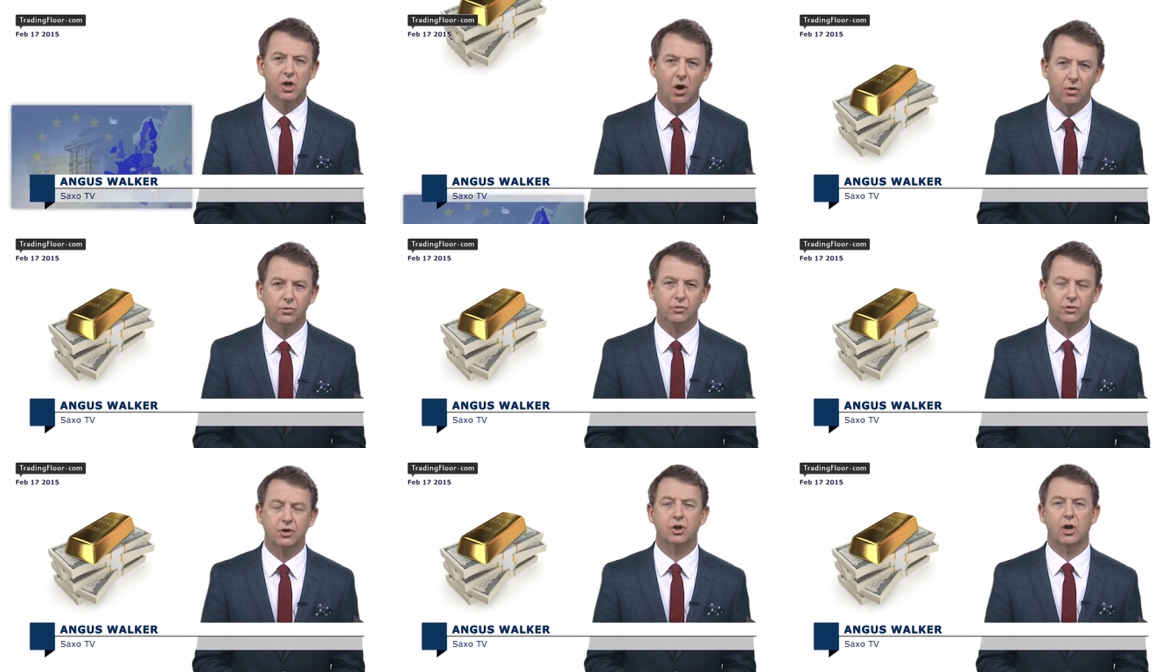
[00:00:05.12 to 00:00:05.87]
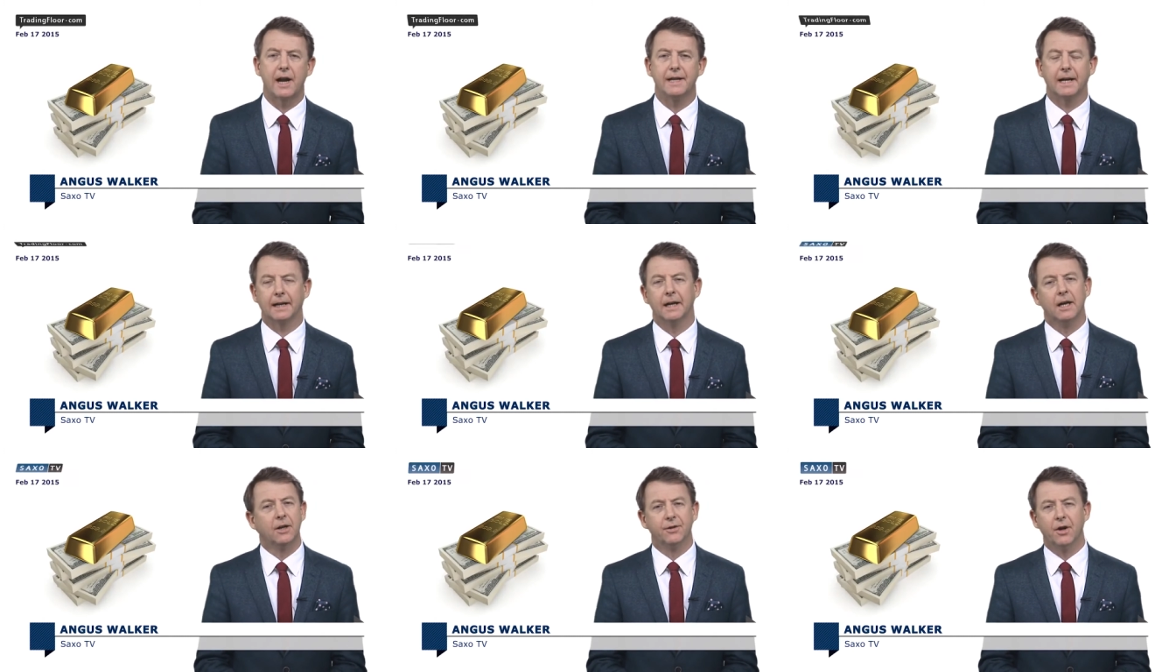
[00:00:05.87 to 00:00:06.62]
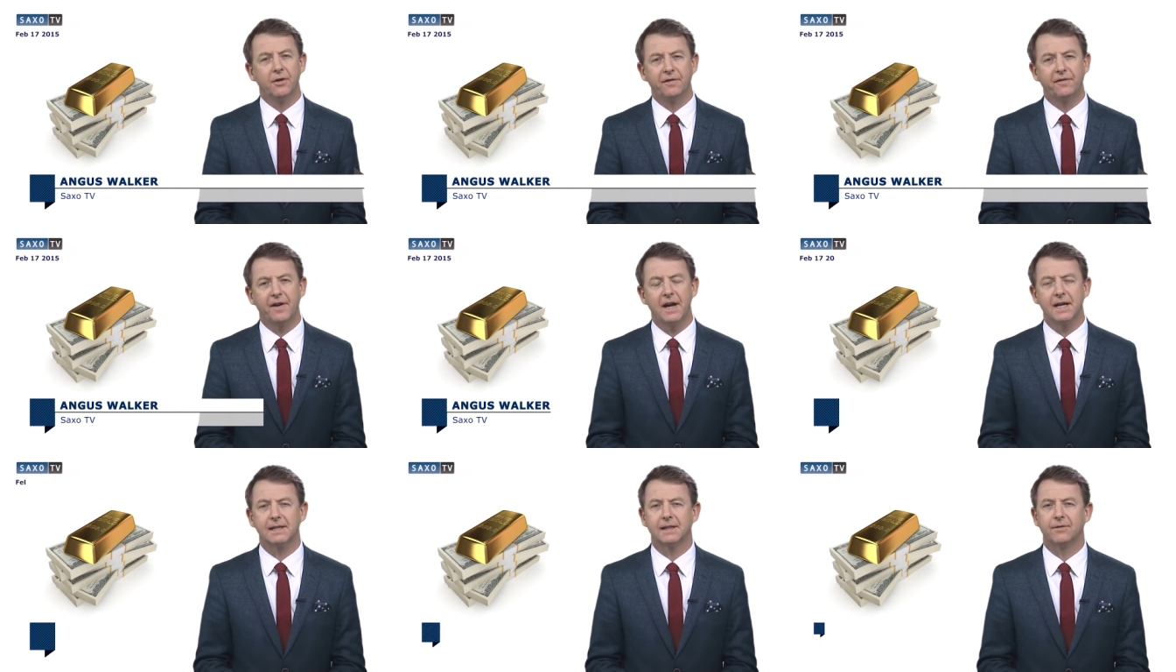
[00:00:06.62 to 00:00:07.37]
gold trading. No
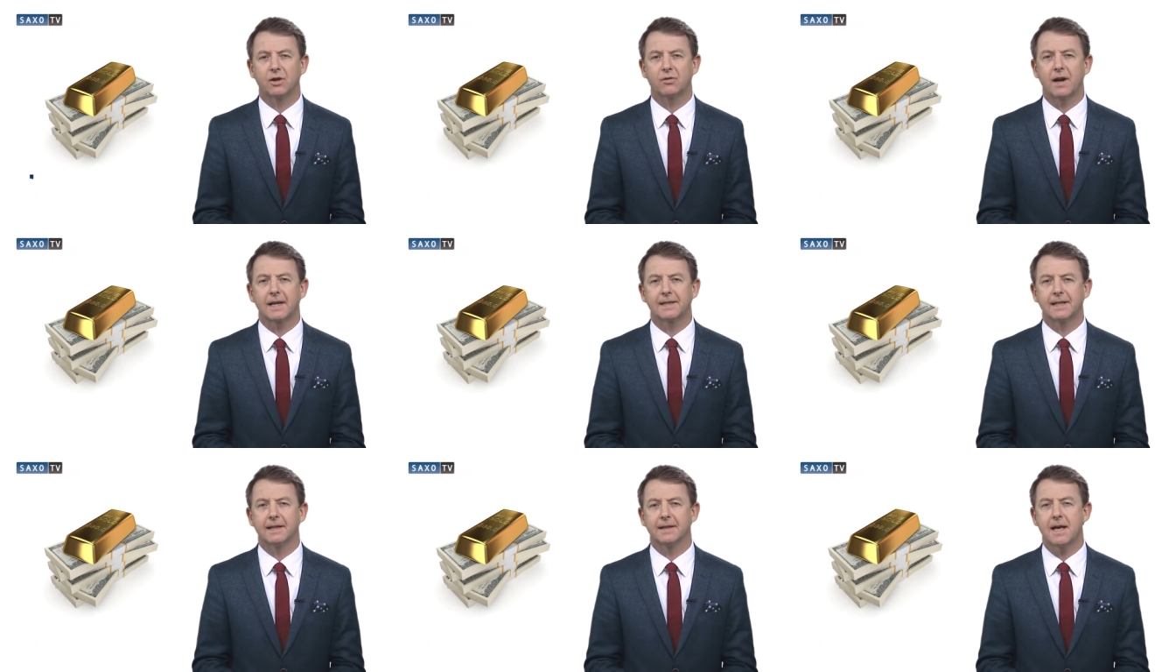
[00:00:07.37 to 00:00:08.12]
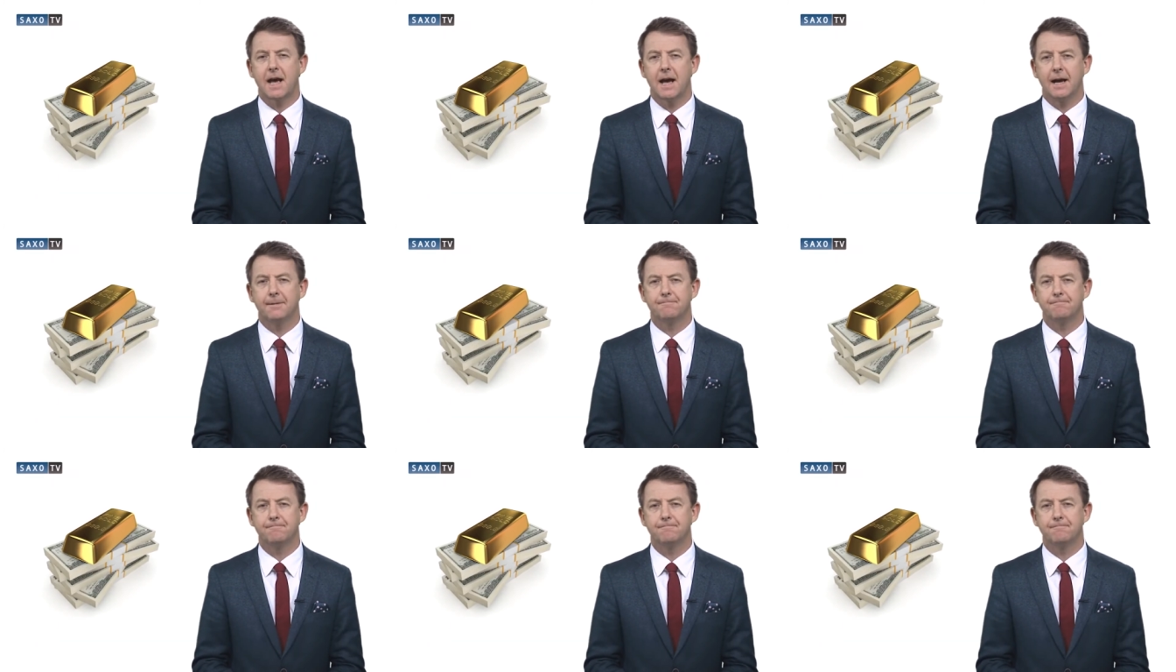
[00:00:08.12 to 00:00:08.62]
fears of a Grexit there.